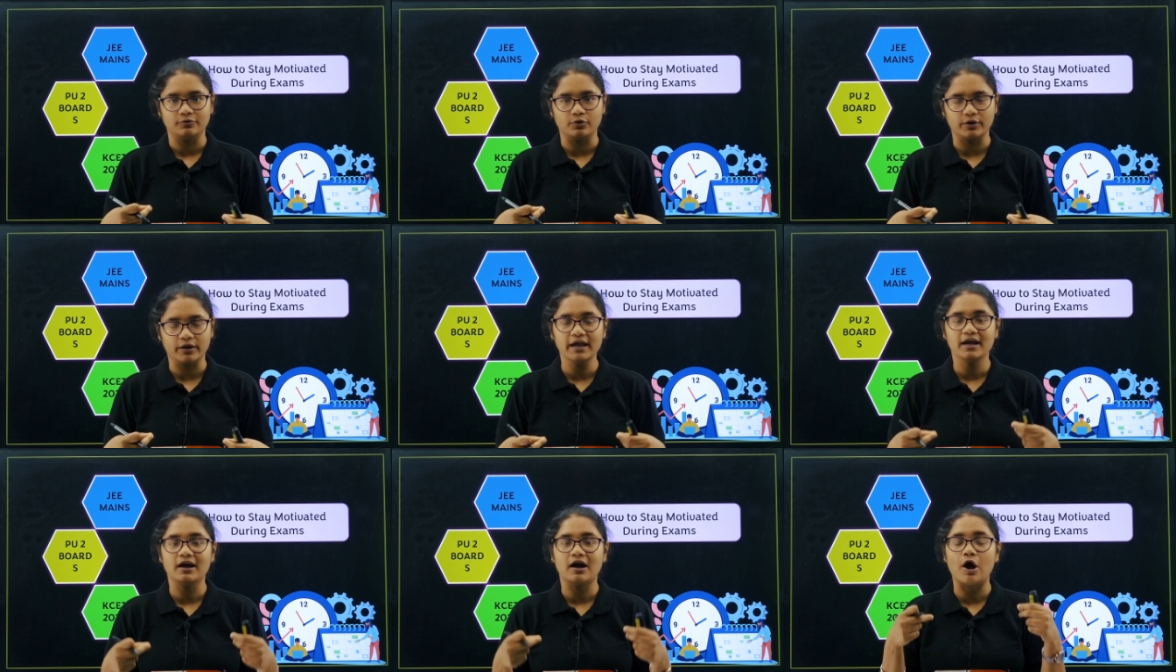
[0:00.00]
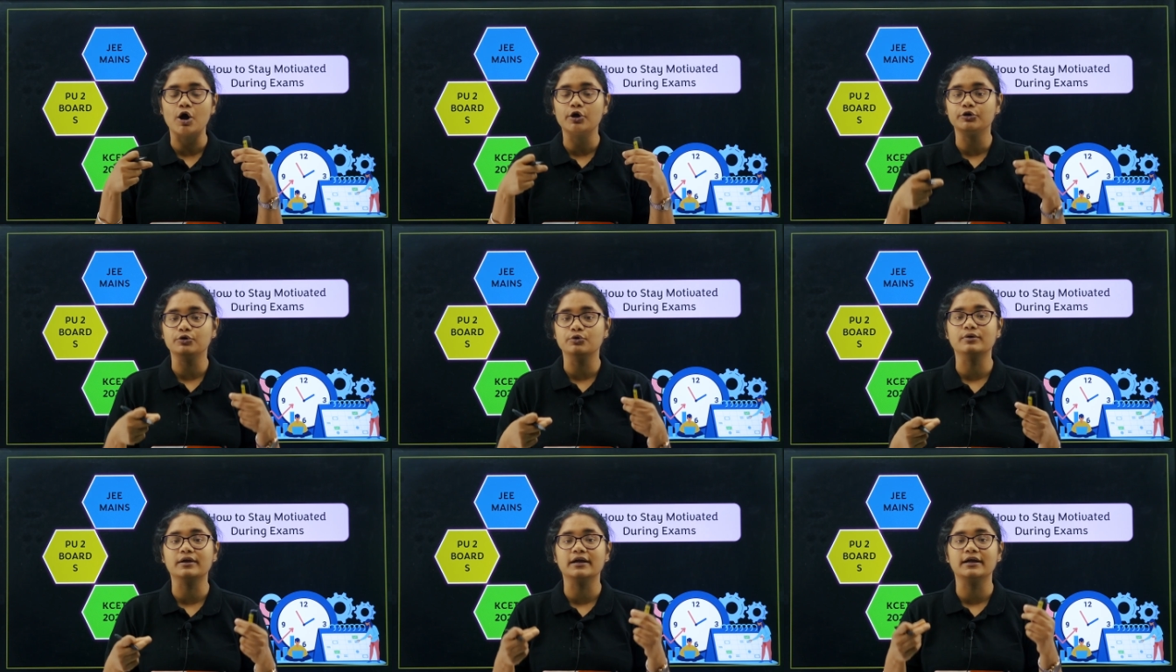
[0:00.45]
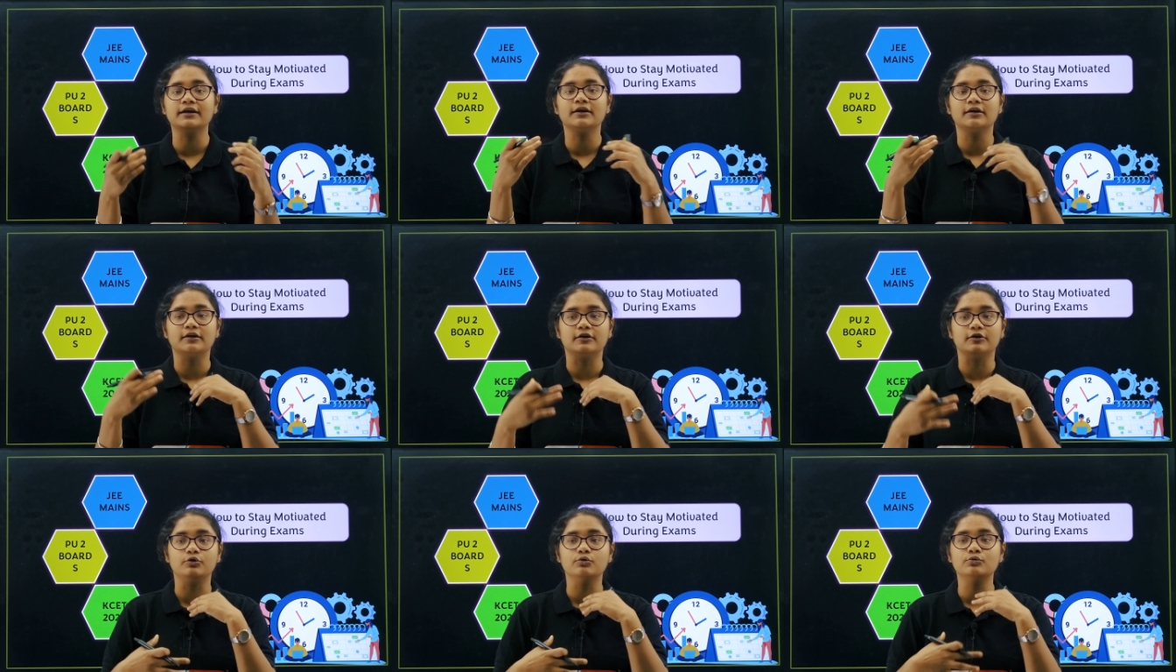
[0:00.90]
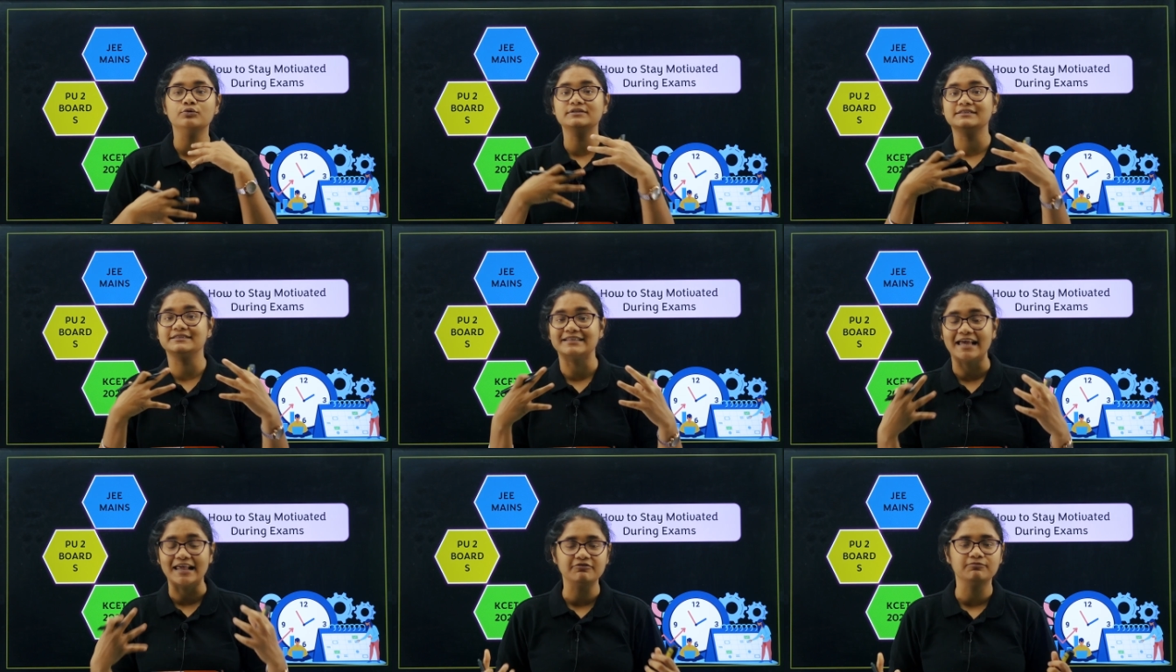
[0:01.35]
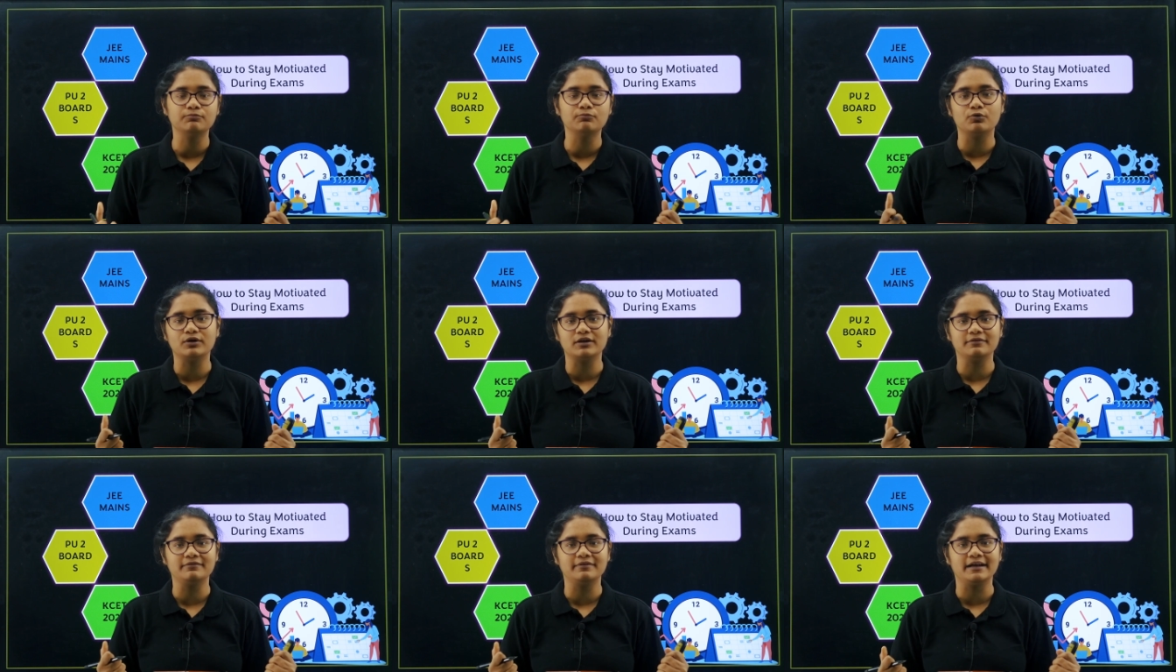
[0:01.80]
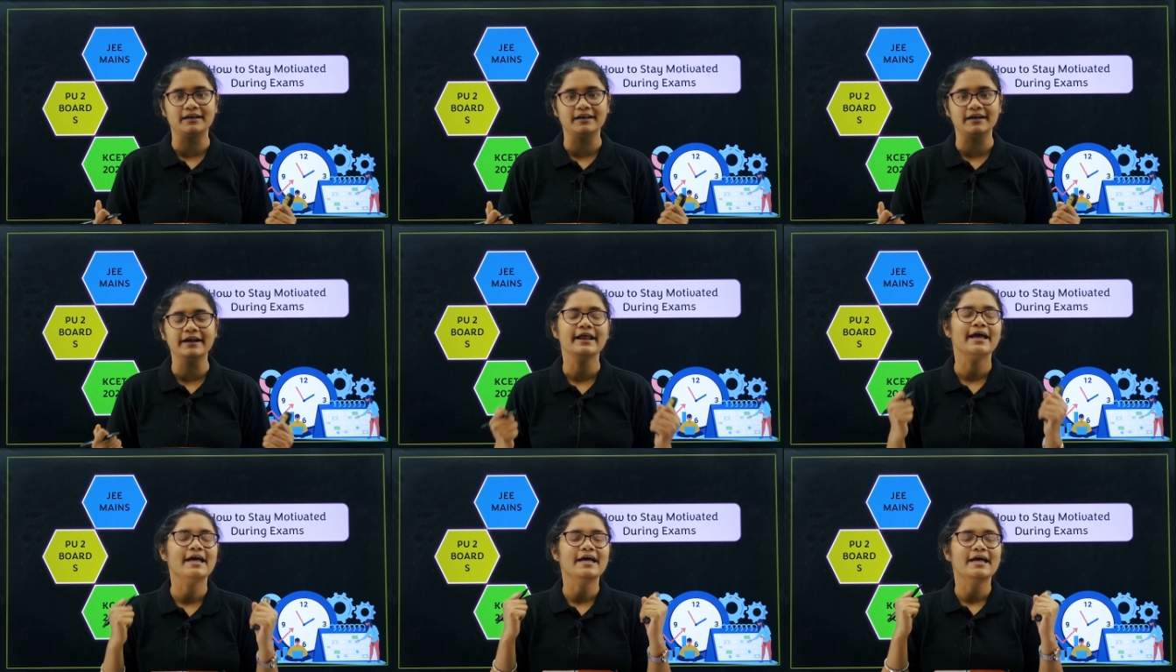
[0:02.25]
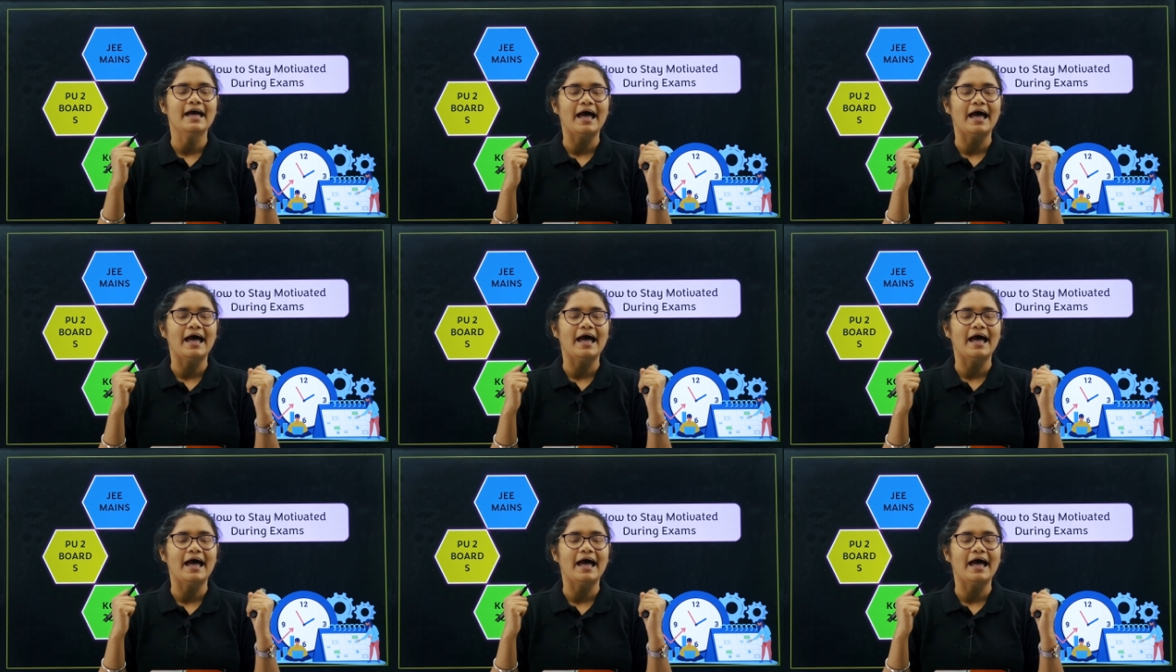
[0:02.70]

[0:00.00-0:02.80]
Okay. How you can do self-motivated.